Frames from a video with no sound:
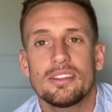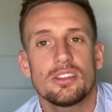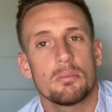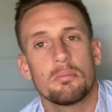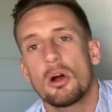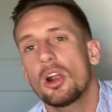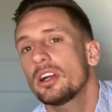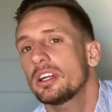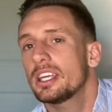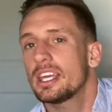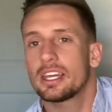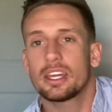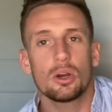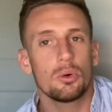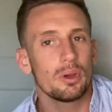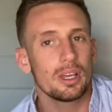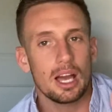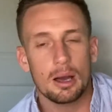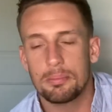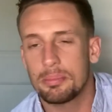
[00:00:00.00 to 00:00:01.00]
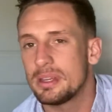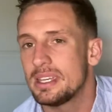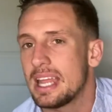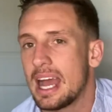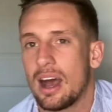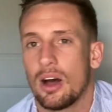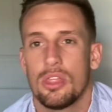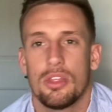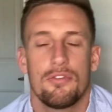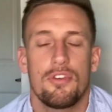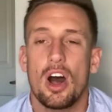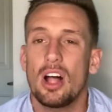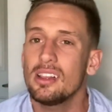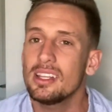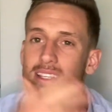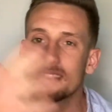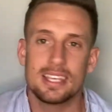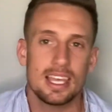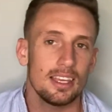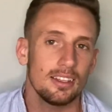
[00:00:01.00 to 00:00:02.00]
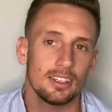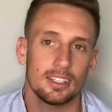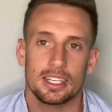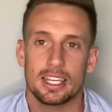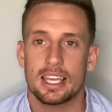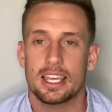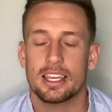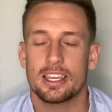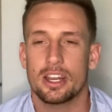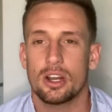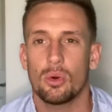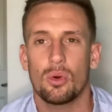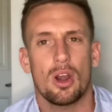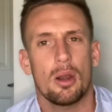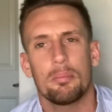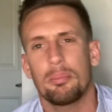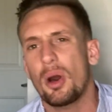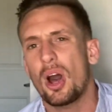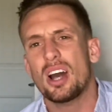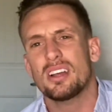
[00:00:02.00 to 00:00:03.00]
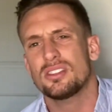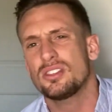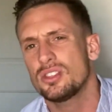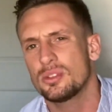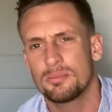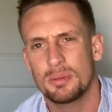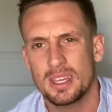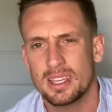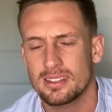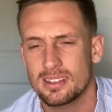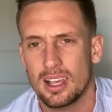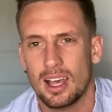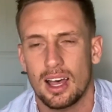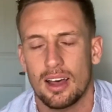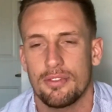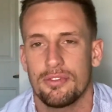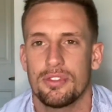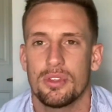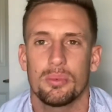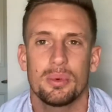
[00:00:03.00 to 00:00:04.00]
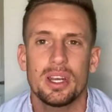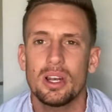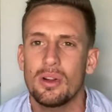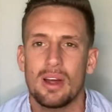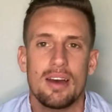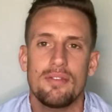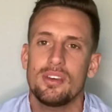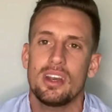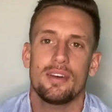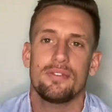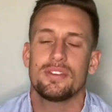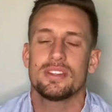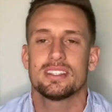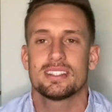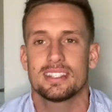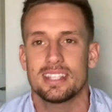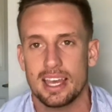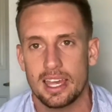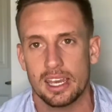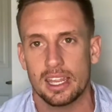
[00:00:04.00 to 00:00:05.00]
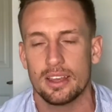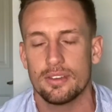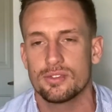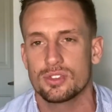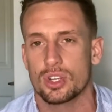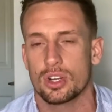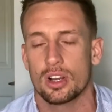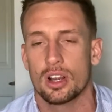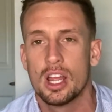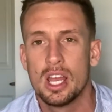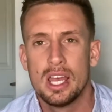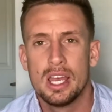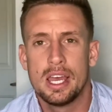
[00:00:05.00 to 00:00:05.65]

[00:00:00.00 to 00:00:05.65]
The market going up and down, the volatility, our bosses being tough, that we don't have enough incentives, or,